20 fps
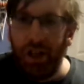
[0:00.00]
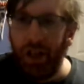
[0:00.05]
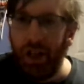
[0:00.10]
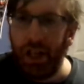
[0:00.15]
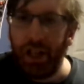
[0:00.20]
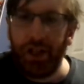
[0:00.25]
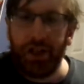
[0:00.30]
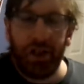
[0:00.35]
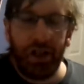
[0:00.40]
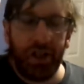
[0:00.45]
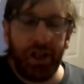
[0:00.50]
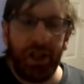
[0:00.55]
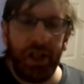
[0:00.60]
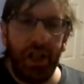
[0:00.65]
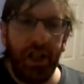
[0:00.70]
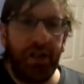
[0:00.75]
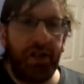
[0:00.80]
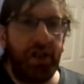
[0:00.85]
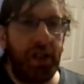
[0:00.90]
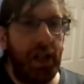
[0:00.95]
It's
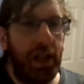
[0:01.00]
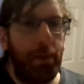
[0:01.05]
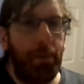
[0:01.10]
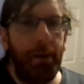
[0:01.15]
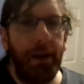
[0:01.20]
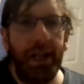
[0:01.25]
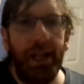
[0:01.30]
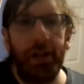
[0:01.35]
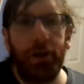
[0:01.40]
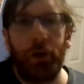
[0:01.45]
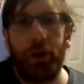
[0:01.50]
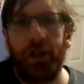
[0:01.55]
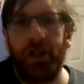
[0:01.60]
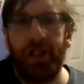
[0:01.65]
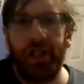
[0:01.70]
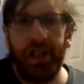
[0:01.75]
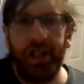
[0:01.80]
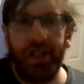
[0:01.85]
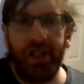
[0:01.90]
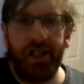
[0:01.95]
just it's going to be
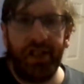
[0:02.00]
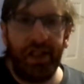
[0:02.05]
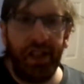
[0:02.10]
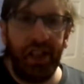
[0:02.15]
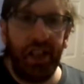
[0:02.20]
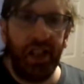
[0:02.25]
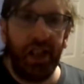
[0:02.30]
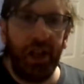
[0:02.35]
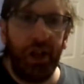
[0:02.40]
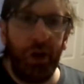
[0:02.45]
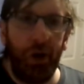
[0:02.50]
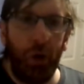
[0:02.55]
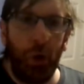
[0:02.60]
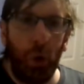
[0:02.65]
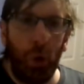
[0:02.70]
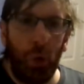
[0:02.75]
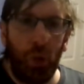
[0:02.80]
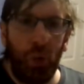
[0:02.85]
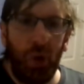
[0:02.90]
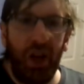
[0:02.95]
interesting to see
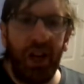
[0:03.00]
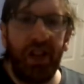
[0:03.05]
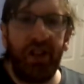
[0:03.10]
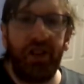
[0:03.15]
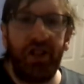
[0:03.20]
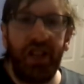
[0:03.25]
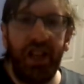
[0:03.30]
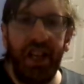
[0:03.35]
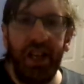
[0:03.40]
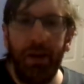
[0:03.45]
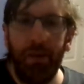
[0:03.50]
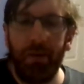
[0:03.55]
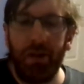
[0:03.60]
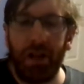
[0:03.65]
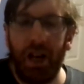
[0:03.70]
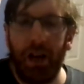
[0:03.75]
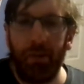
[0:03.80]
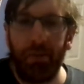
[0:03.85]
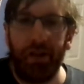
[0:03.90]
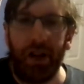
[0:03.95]
which team
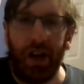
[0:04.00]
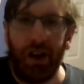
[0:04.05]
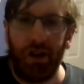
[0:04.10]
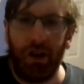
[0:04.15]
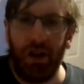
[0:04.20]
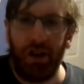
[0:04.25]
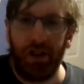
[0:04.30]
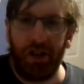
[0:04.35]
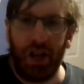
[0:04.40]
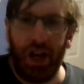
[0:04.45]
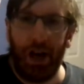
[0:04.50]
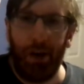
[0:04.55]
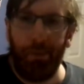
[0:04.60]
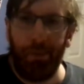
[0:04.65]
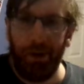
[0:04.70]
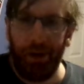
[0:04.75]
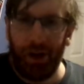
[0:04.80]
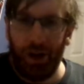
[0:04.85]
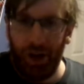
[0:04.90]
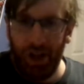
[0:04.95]
comes out on
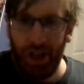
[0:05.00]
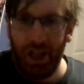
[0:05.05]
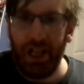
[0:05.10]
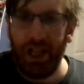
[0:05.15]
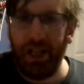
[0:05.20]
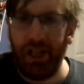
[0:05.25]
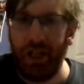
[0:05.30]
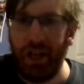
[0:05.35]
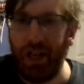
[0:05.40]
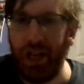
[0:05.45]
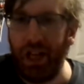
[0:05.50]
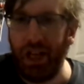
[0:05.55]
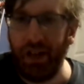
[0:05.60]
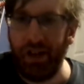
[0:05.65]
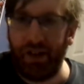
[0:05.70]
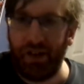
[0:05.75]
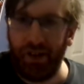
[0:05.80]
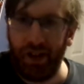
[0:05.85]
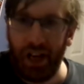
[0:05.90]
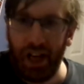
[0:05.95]
top on in
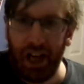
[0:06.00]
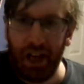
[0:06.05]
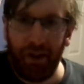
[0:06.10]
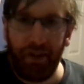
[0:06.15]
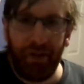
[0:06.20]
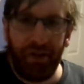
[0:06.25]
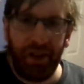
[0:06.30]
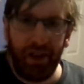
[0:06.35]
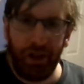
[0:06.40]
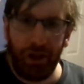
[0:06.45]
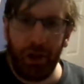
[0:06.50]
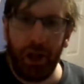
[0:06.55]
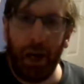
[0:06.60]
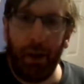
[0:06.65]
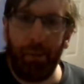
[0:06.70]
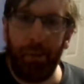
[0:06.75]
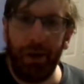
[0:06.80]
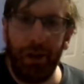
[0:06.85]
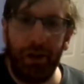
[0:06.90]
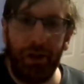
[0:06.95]
today's AFC
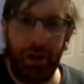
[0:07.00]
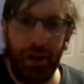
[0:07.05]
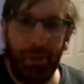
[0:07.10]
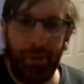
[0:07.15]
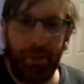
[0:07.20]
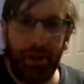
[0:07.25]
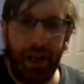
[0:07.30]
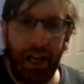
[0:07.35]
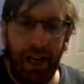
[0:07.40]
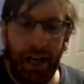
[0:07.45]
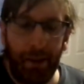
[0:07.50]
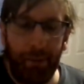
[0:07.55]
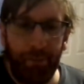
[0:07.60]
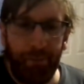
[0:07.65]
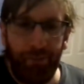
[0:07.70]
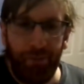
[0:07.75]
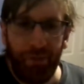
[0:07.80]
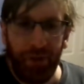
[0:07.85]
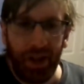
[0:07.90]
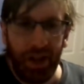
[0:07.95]
Championship game,
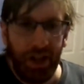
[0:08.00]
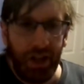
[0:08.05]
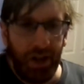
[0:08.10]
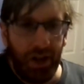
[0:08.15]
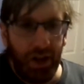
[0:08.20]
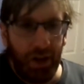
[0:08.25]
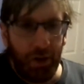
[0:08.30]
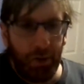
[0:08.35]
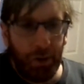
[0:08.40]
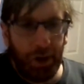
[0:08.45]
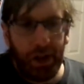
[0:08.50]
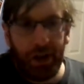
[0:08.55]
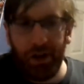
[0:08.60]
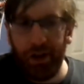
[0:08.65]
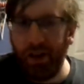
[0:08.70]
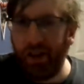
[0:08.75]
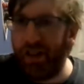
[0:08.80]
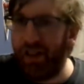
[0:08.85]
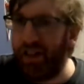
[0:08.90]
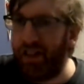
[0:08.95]

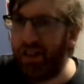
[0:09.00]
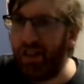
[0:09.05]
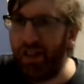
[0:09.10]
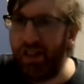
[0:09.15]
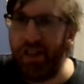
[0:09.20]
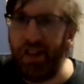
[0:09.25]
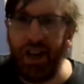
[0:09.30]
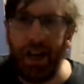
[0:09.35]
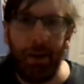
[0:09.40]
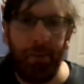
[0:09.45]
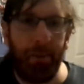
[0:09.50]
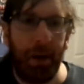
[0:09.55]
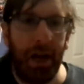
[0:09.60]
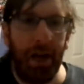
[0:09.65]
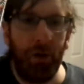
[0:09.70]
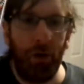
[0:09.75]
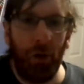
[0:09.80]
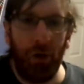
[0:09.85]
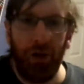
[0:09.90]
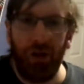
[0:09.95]
whether it's the Cincinnati
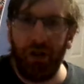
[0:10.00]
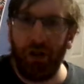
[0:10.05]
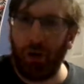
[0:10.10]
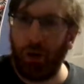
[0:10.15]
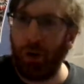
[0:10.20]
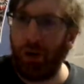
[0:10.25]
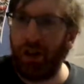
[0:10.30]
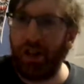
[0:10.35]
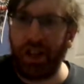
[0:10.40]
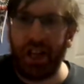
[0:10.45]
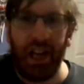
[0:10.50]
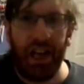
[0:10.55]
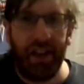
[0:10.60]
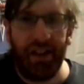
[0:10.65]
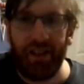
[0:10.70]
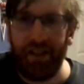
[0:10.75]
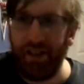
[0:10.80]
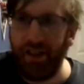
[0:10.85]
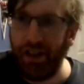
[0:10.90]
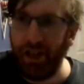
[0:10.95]
Bengals or the
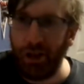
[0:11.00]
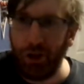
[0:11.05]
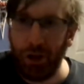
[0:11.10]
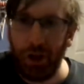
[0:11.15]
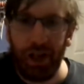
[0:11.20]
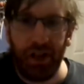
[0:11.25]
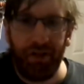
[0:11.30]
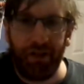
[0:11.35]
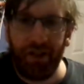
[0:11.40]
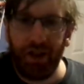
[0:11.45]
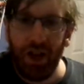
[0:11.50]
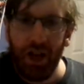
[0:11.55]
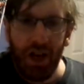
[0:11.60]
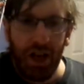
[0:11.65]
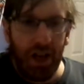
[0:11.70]
Kansas City Chiefs.